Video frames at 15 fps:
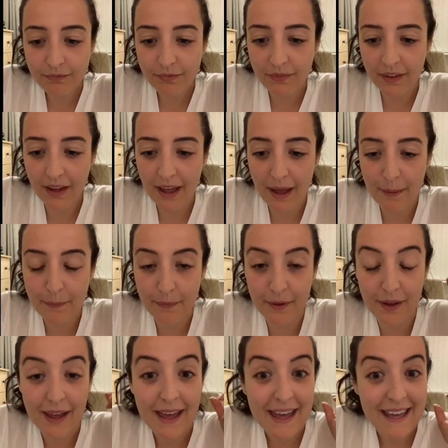But
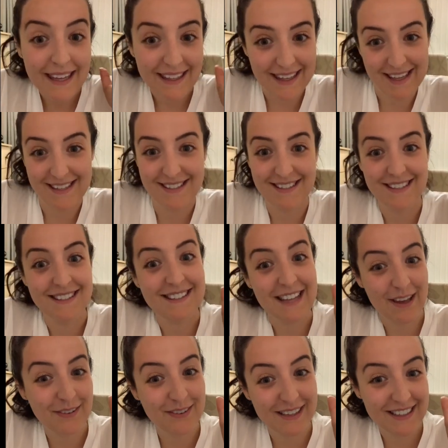yes,
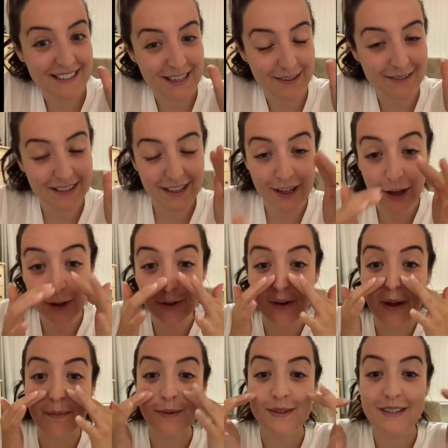definitely go grab
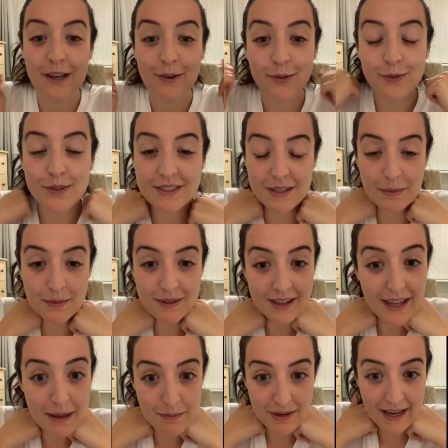yourself some of the
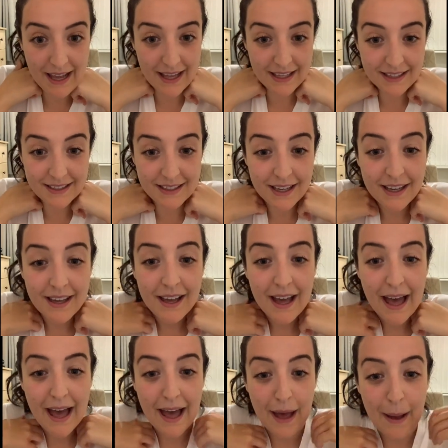Himalayan
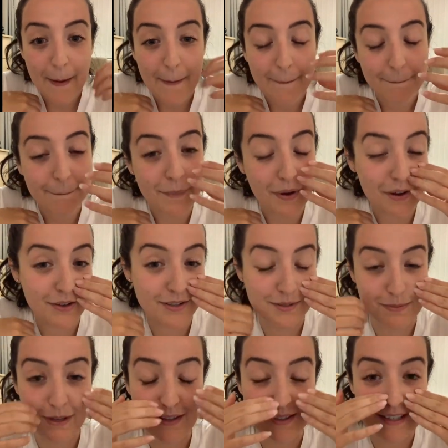masks,
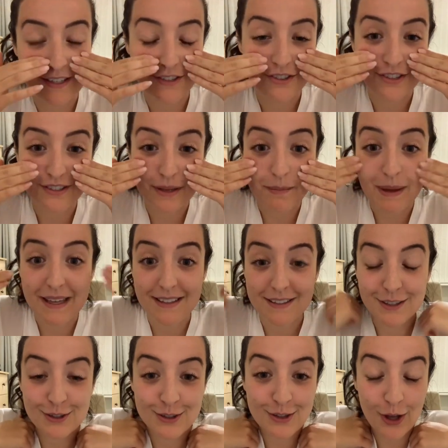because it's just amazing.
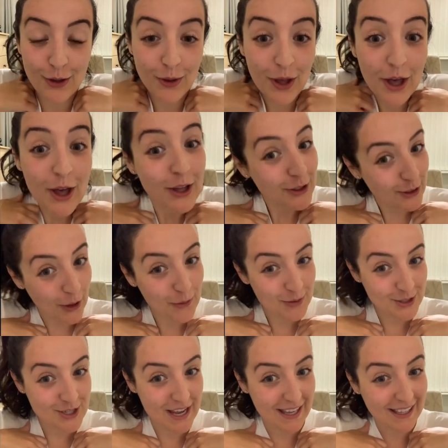So go and
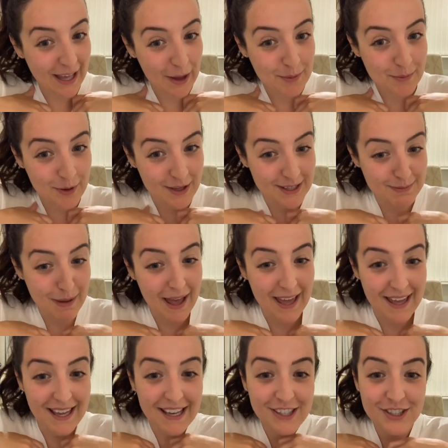check out Maya's
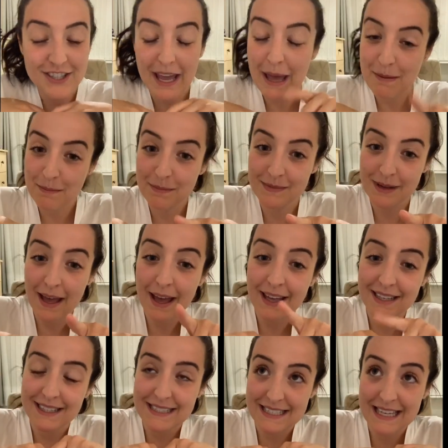page,
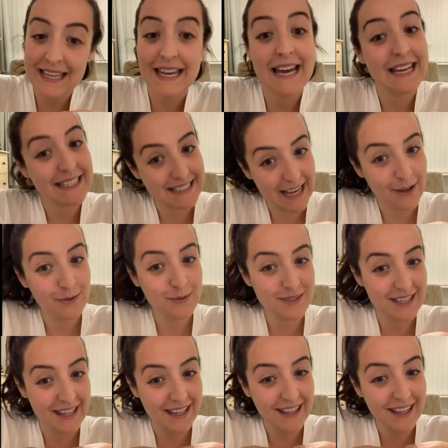MD
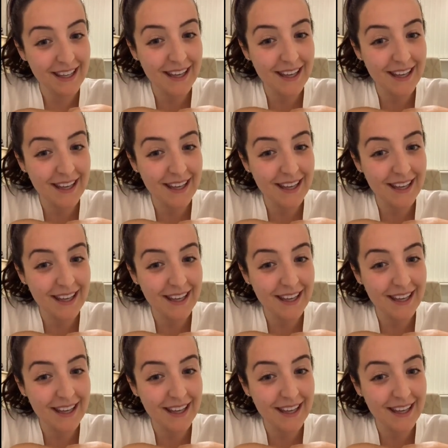Dowsing,